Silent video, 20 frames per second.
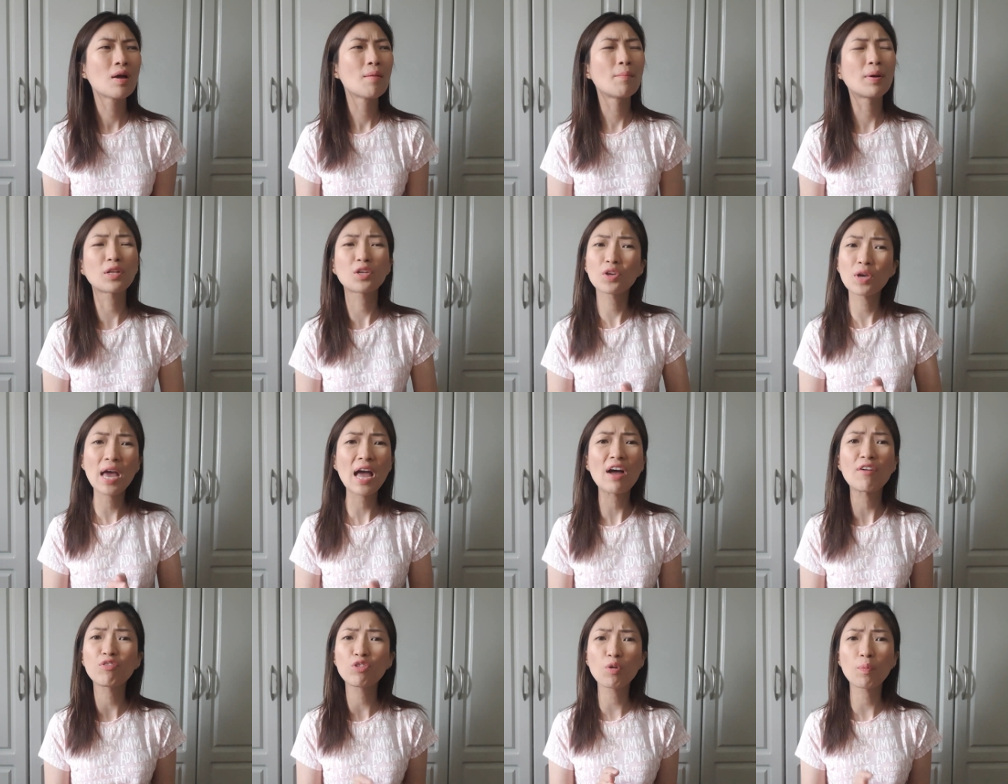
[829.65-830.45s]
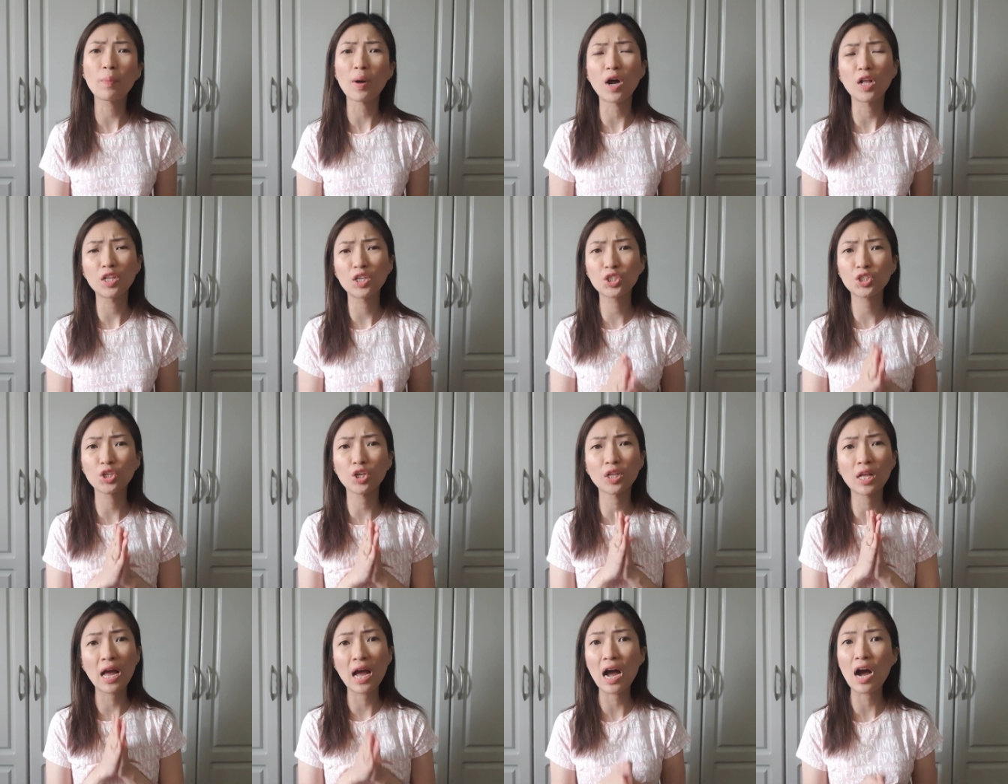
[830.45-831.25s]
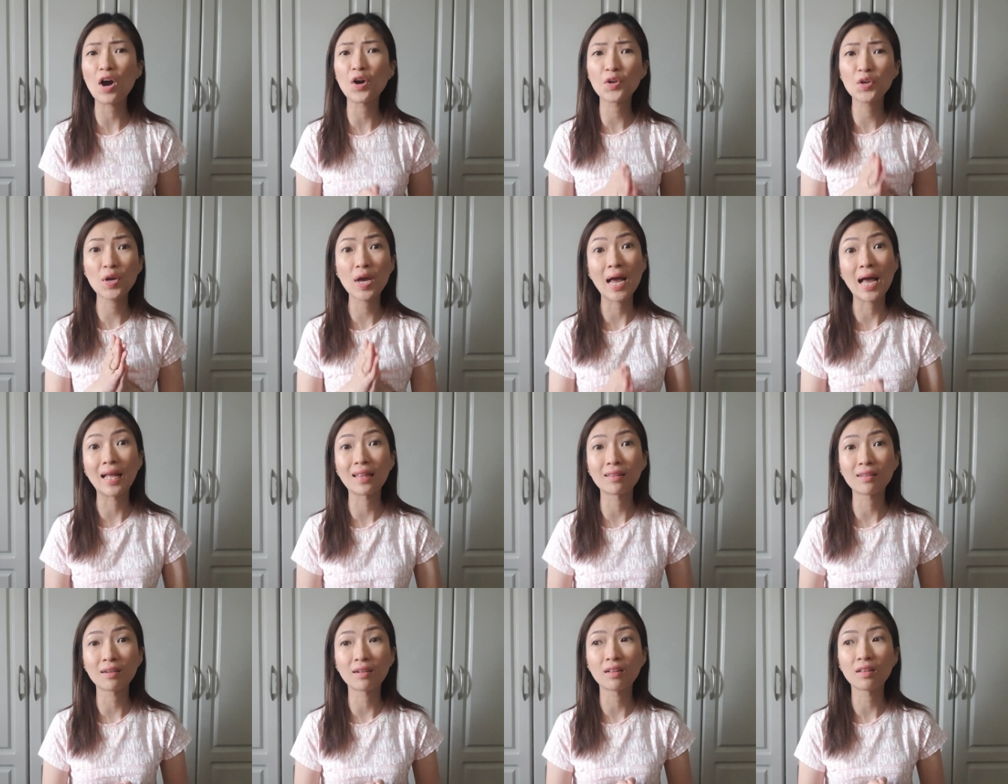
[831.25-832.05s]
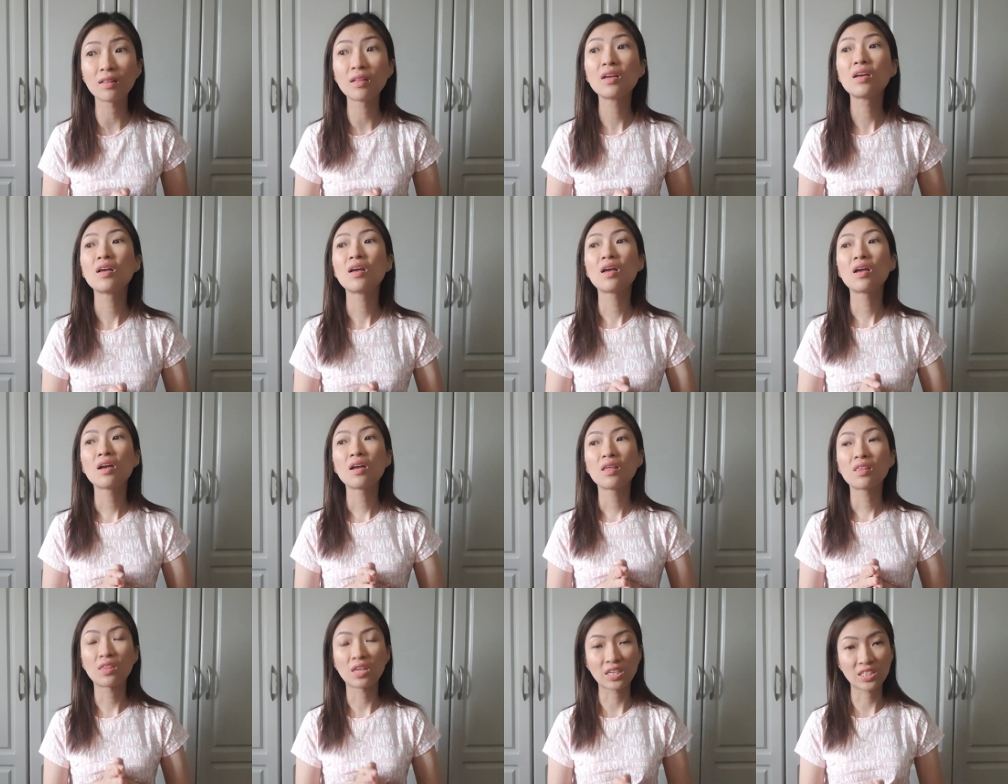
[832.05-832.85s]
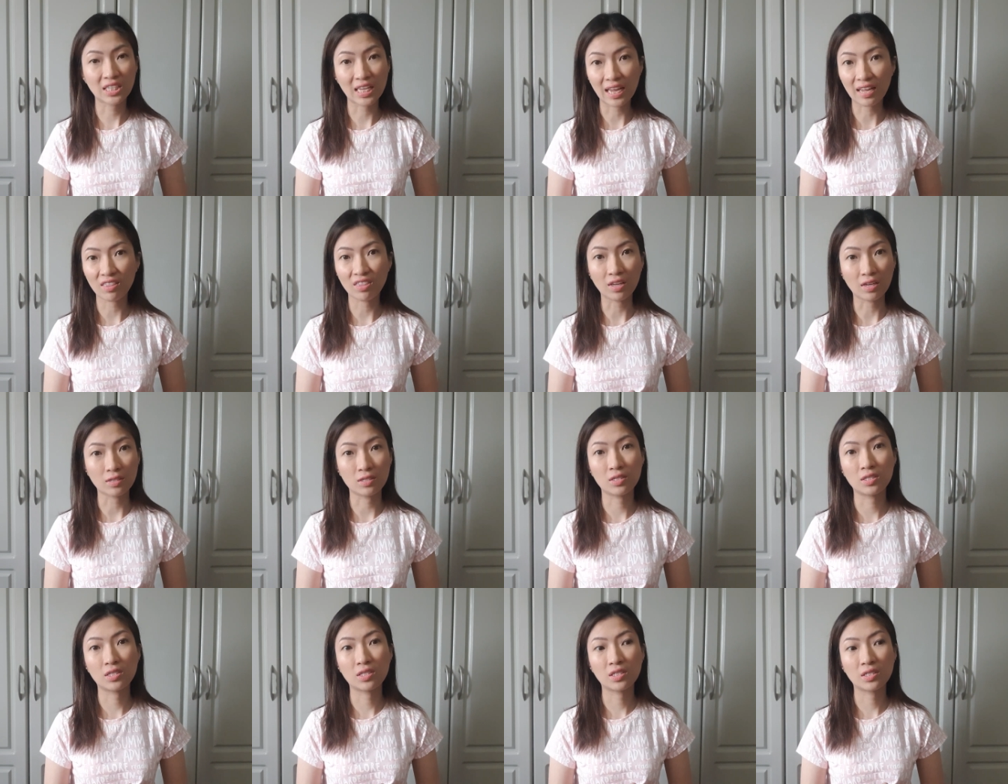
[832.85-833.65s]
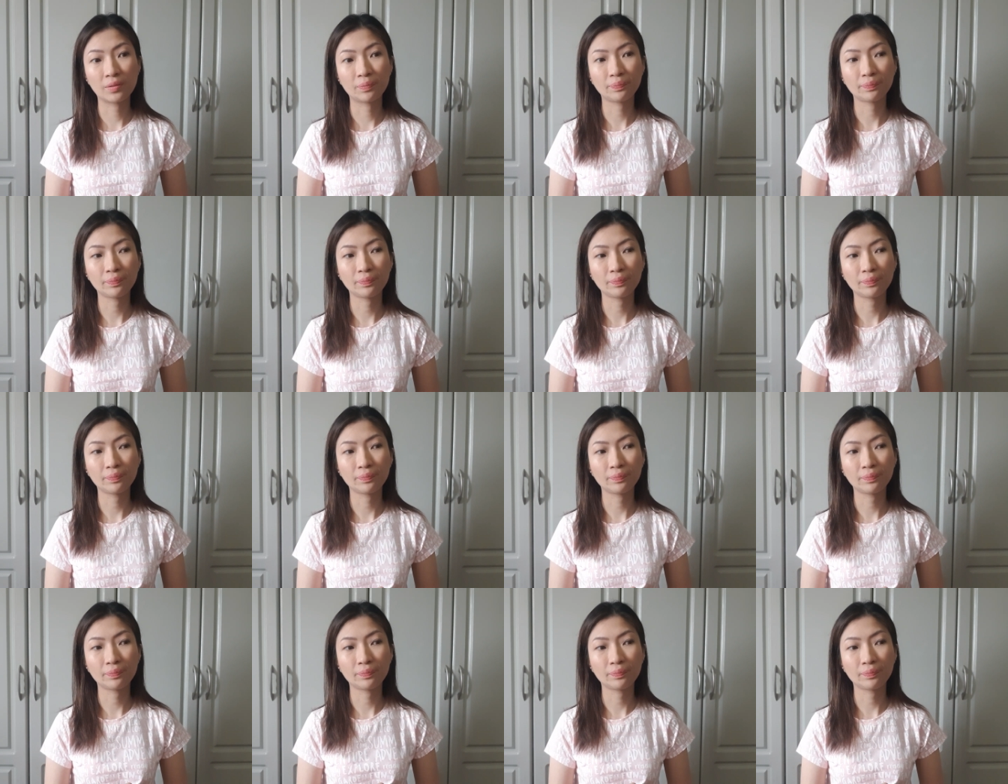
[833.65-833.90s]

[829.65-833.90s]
But you have to polish on how you handle things like this.